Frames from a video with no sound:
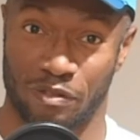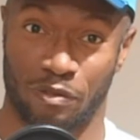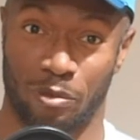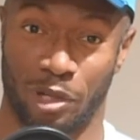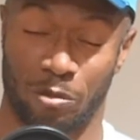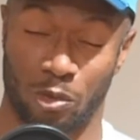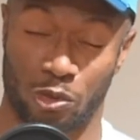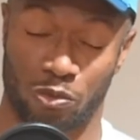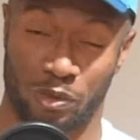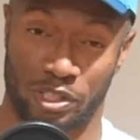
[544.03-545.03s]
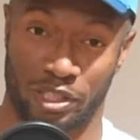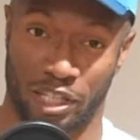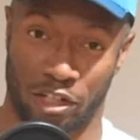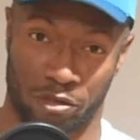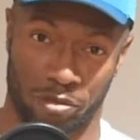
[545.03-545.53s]
from my most recent
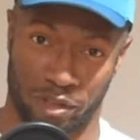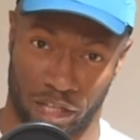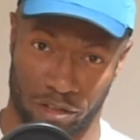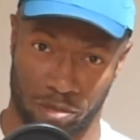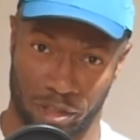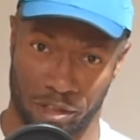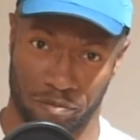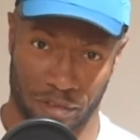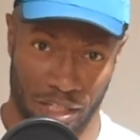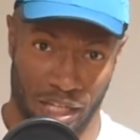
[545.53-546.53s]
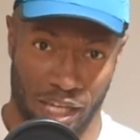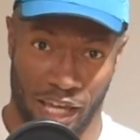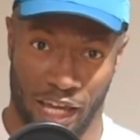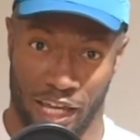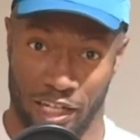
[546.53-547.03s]
ladder play.
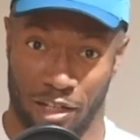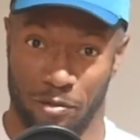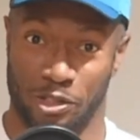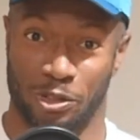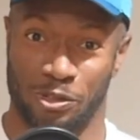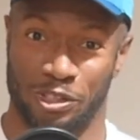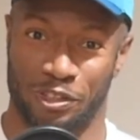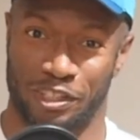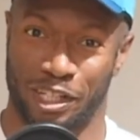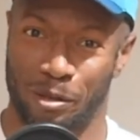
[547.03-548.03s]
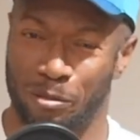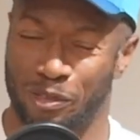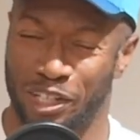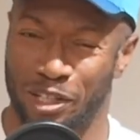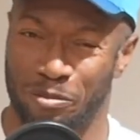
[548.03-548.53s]
And it's no secret, I'm
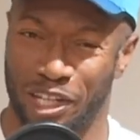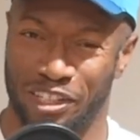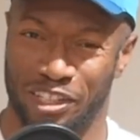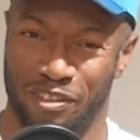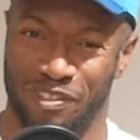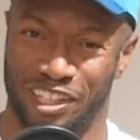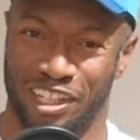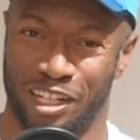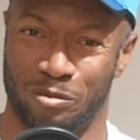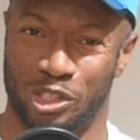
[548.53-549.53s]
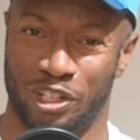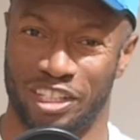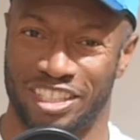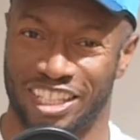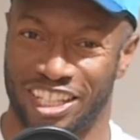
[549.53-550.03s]
very competitive and I'm
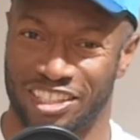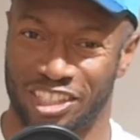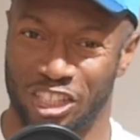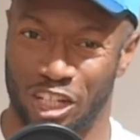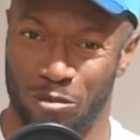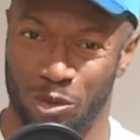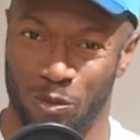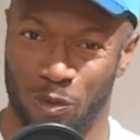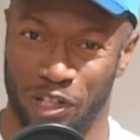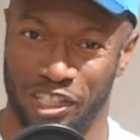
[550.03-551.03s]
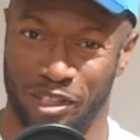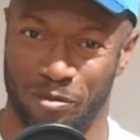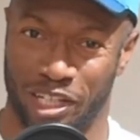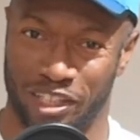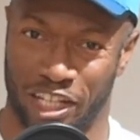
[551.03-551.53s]
trying to get to number 1 in
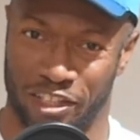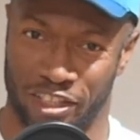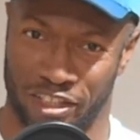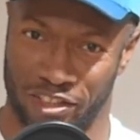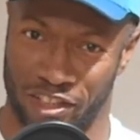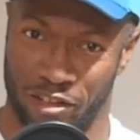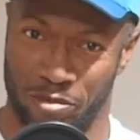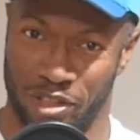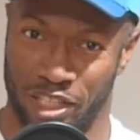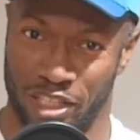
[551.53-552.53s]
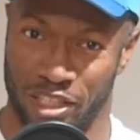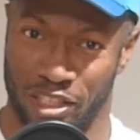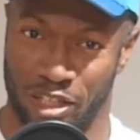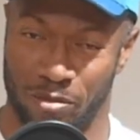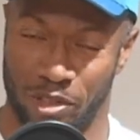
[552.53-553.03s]
my ladder. So I've played the
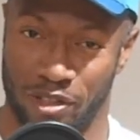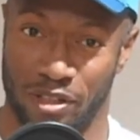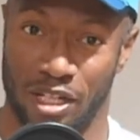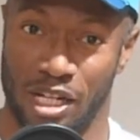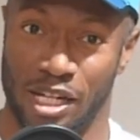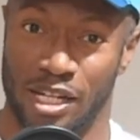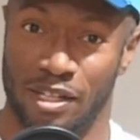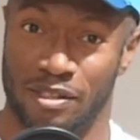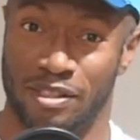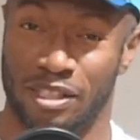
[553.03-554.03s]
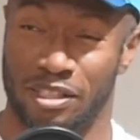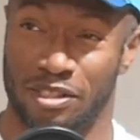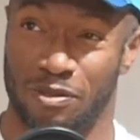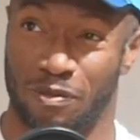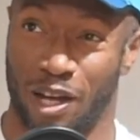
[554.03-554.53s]
number
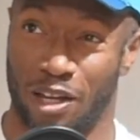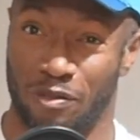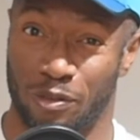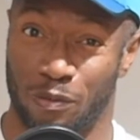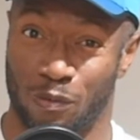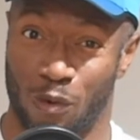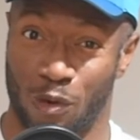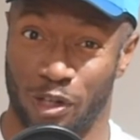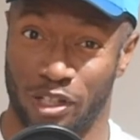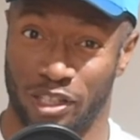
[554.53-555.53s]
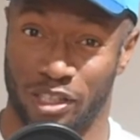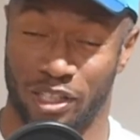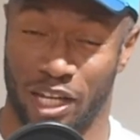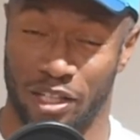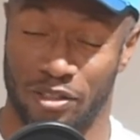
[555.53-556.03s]
6, 5, and 4 in the
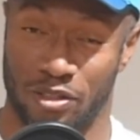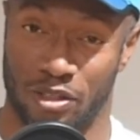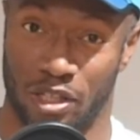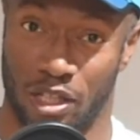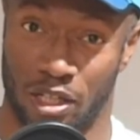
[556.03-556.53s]
last